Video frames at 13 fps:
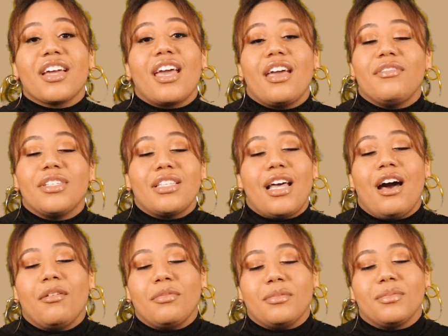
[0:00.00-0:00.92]
gave us
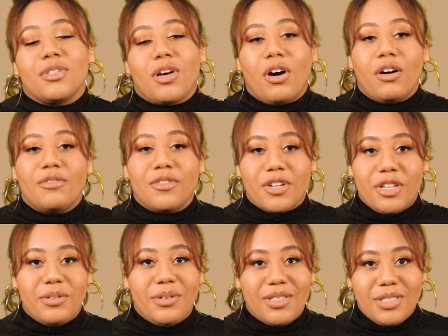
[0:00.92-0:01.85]
albums All For
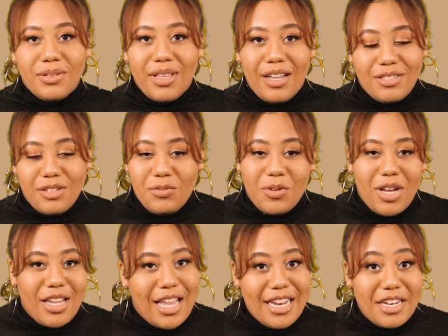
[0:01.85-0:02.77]
You in
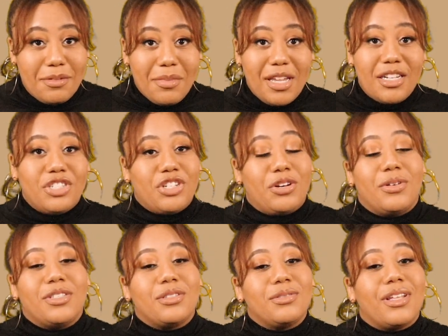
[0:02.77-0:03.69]
2001 and Damita
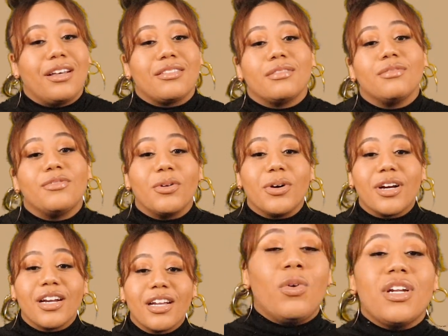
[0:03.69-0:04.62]
Jo in 2004.
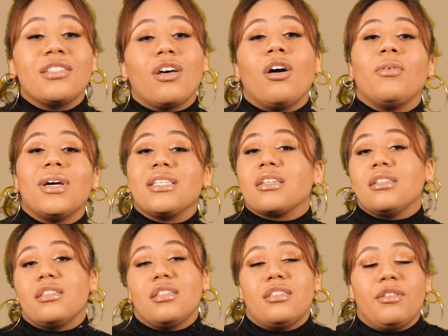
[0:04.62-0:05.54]
What is always
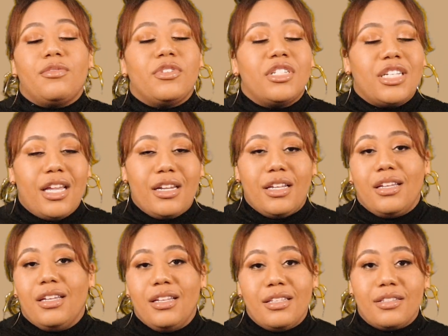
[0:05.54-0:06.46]
consistent for
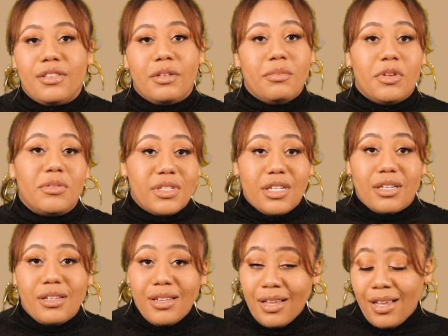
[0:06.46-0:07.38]
Janet is the music.
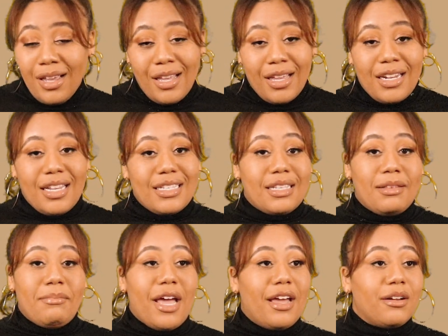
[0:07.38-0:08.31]
It
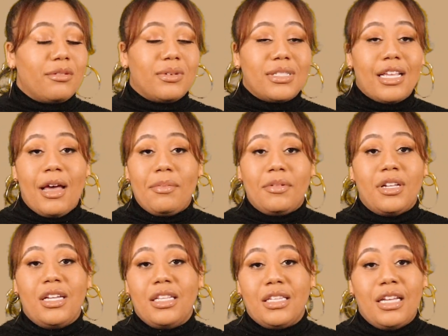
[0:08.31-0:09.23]
doesn't matter what's
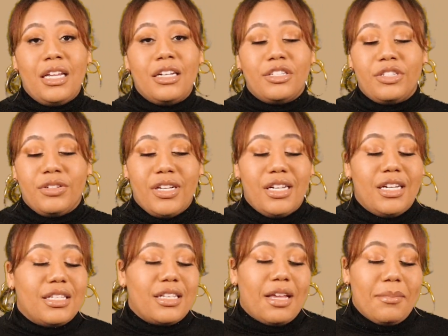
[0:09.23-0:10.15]
happening in the industry, it
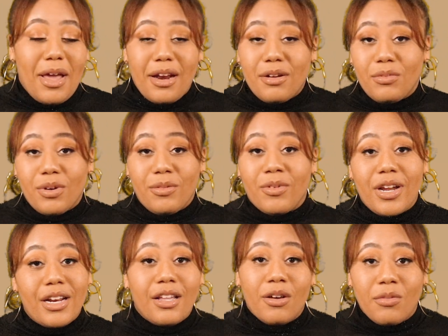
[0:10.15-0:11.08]
doesn't matter what
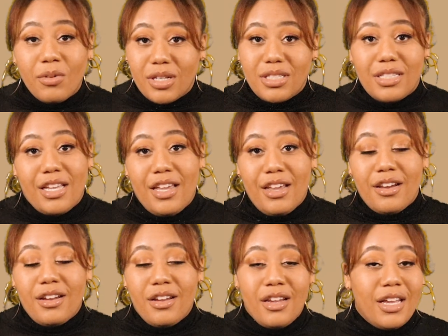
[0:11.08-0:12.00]
radio wants to
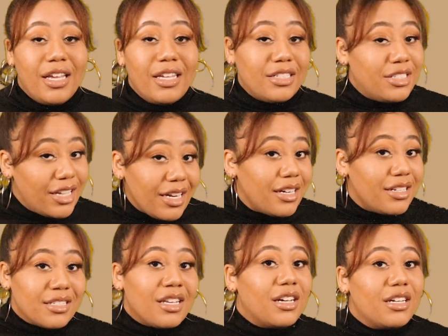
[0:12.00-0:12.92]
hear, Janet
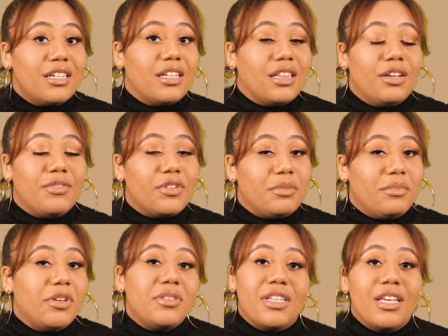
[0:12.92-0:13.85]
is gonna deliver the
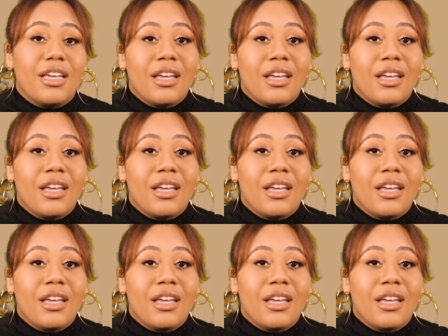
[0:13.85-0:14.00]
music.